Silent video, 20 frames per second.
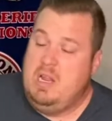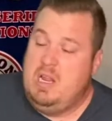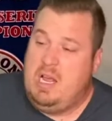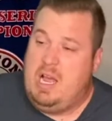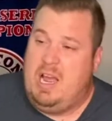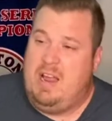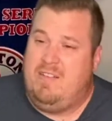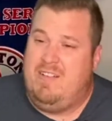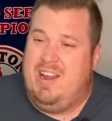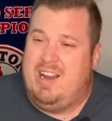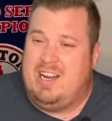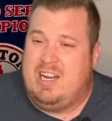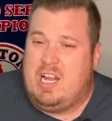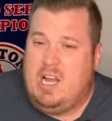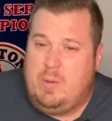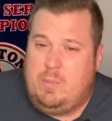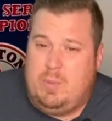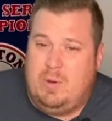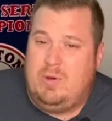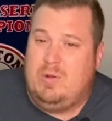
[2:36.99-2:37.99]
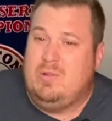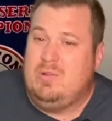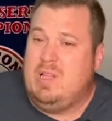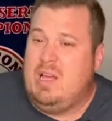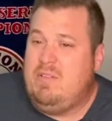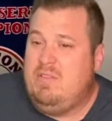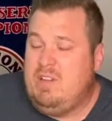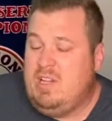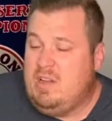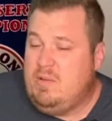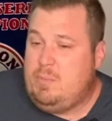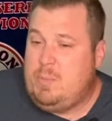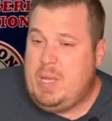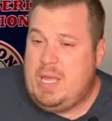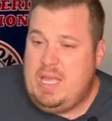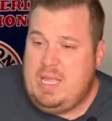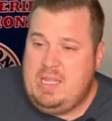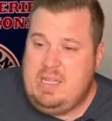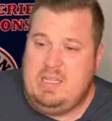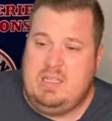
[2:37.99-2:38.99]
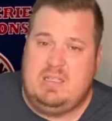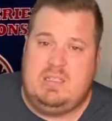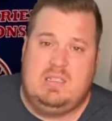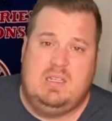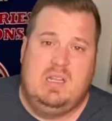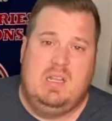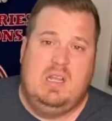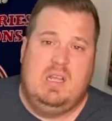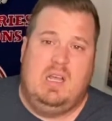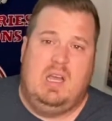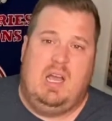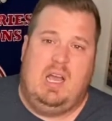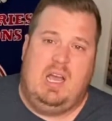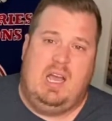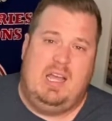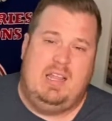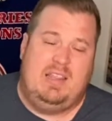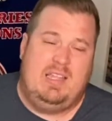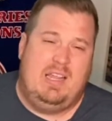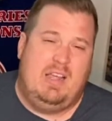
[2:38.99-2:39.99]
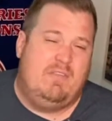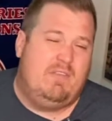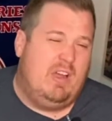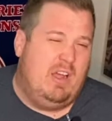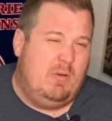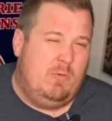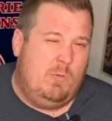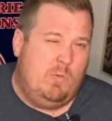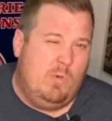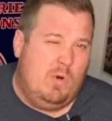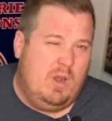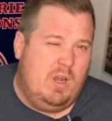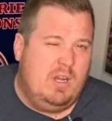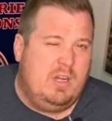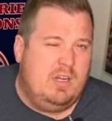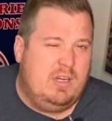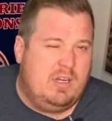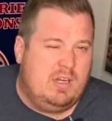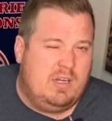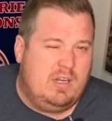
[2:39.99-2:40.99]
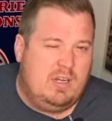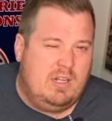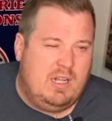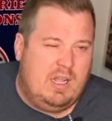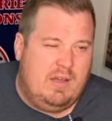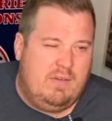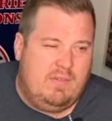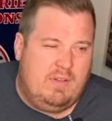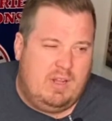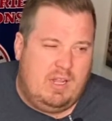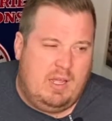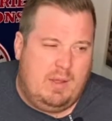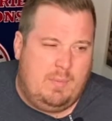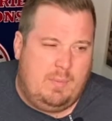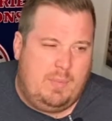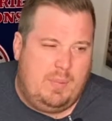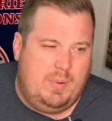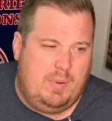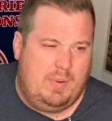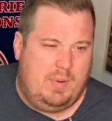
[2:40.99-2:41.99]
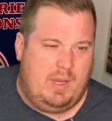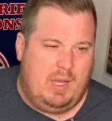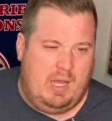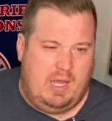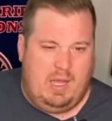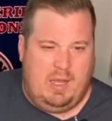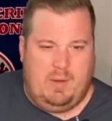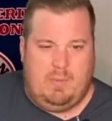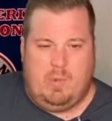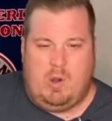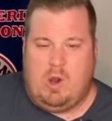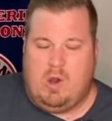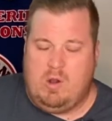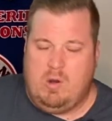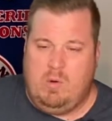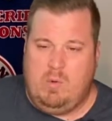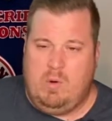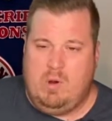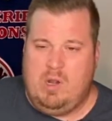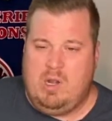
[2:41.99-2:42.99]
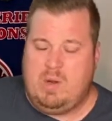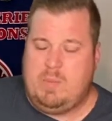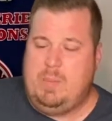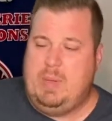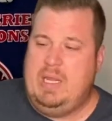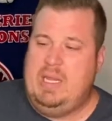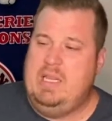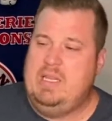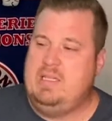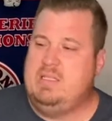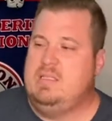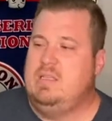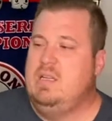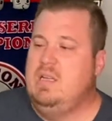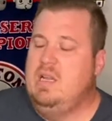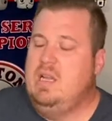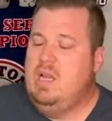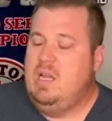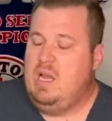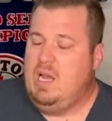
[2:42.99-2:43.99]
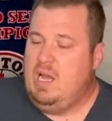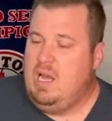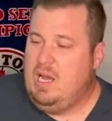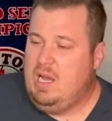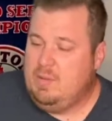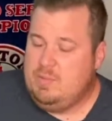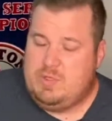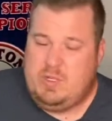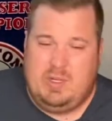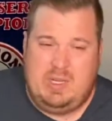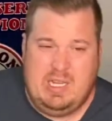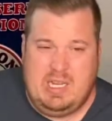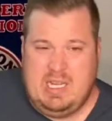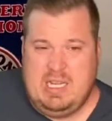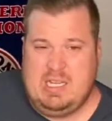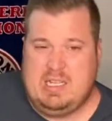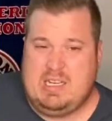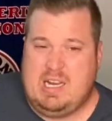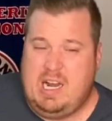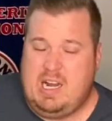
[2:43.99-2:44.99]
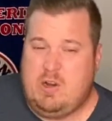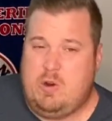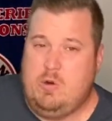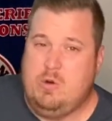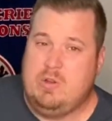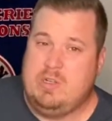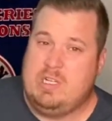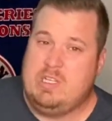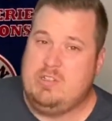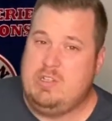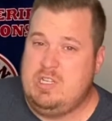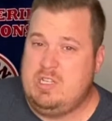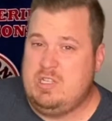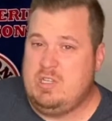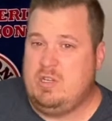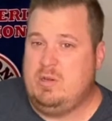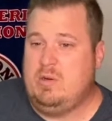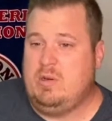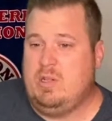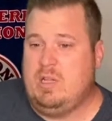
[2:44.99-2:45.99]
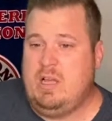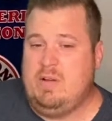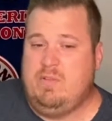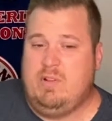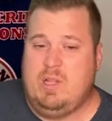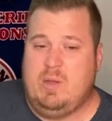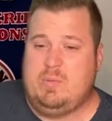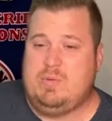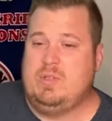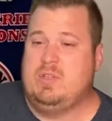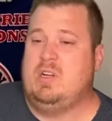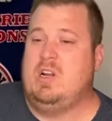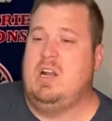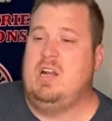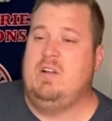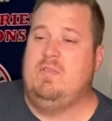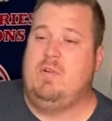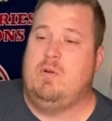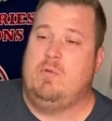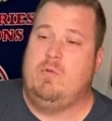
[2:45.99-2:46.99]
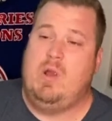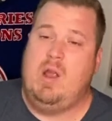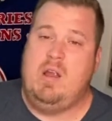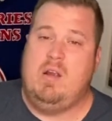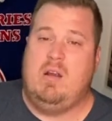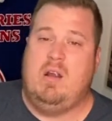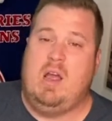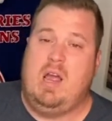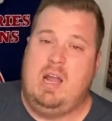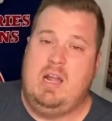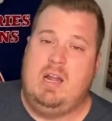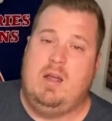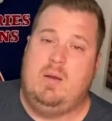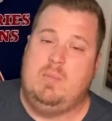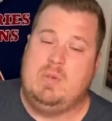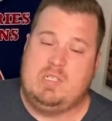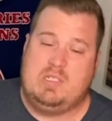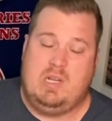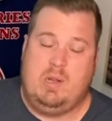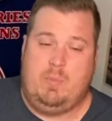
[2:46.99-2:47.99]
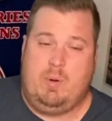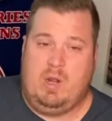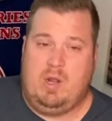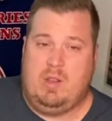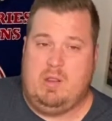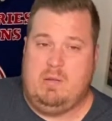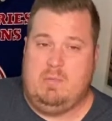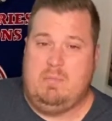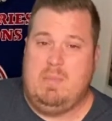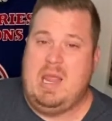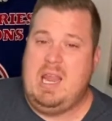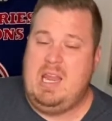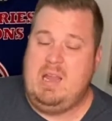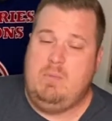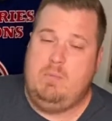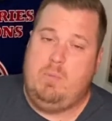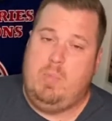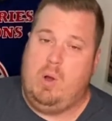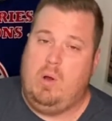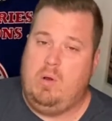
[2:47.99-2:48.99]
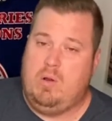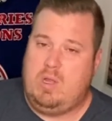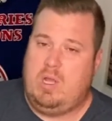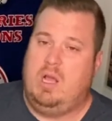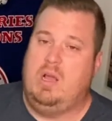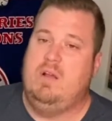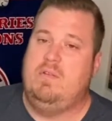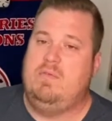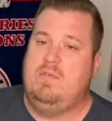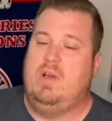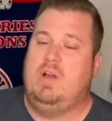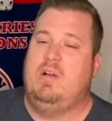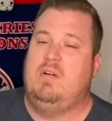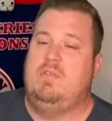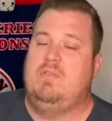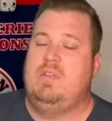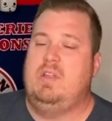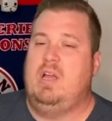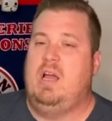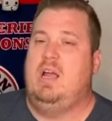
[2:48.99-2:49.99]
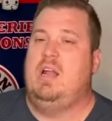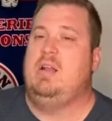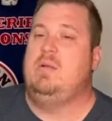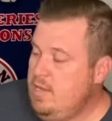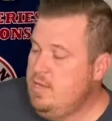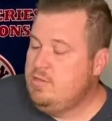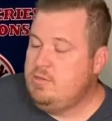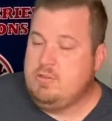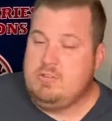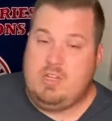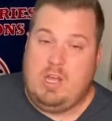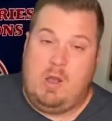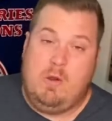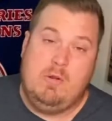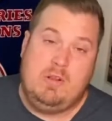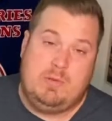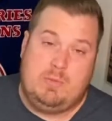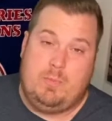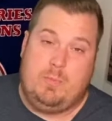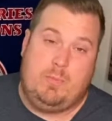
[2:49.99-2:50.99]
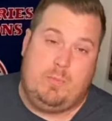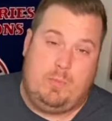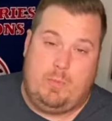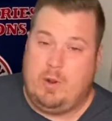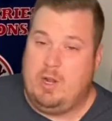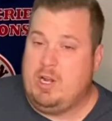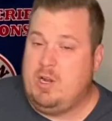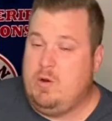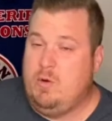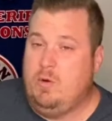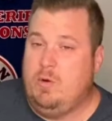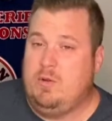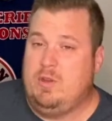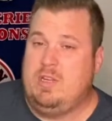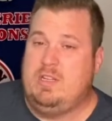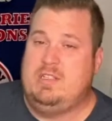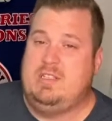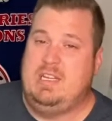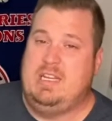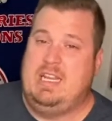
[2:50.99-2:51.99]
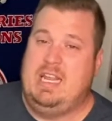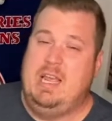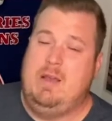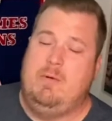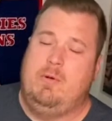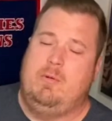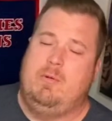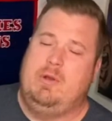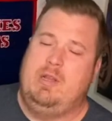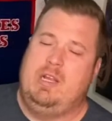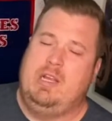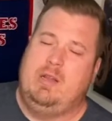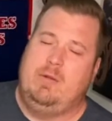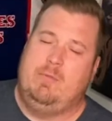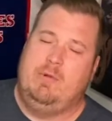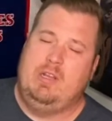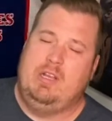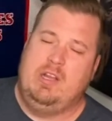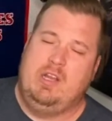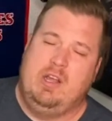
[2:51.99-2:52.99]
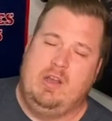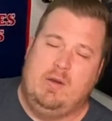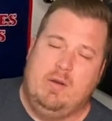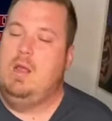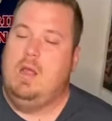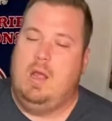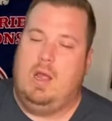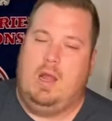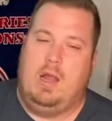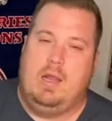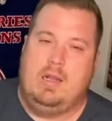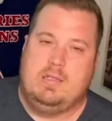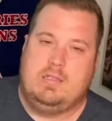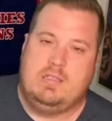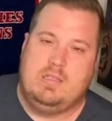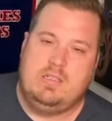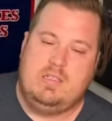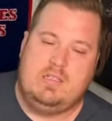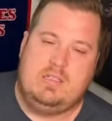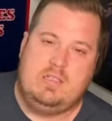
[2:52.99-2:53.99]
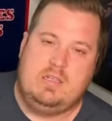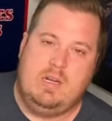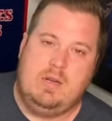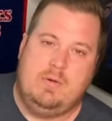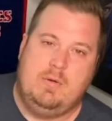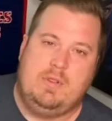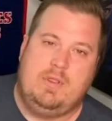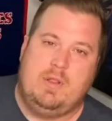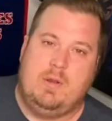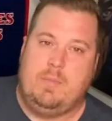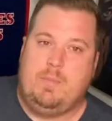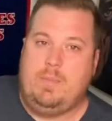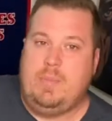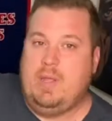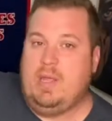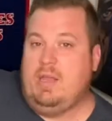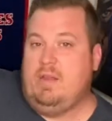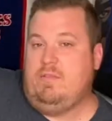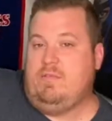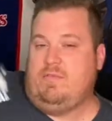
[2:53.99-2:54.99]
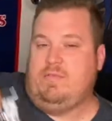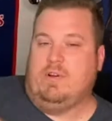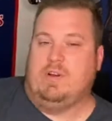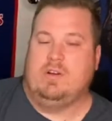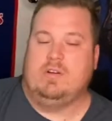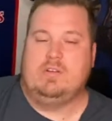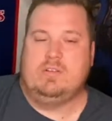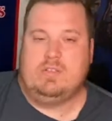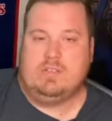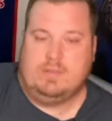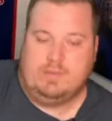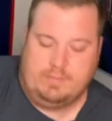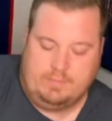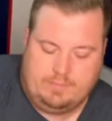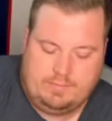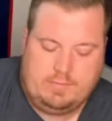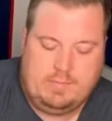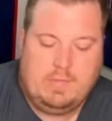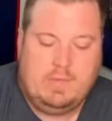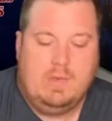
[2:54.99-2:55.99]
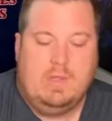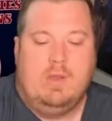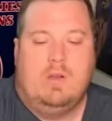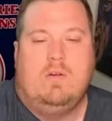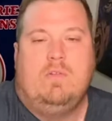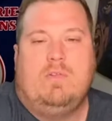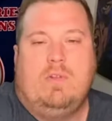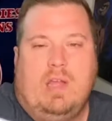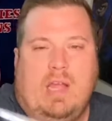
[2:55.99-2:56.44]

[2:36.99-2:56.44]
I've got a couple level up pins. Uh, I think I've gotten one level up um, artwork piece. Um, so it's kind of cool. And these are level ups are kind of a rare item. It's not part of the main bulk of, of the items. So it's always pretty cool to, to get one when you when you know. All right, so let's start with their pin first. Hopefully, I